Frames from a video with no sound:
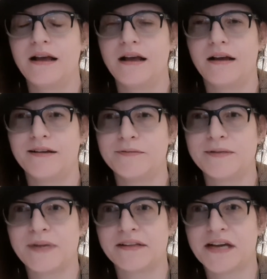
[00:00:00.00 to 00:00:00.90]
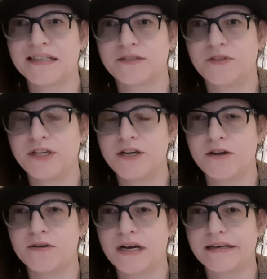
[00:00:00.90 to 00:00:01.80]
In my last
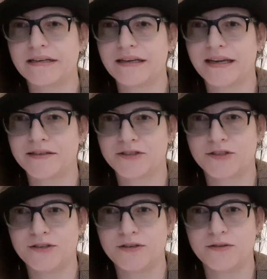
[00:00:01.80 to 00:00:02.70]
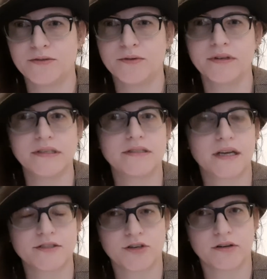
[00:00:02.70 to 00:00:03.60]
video, I didn't get to really
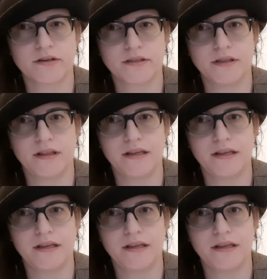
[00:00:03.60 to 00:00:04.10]
touch on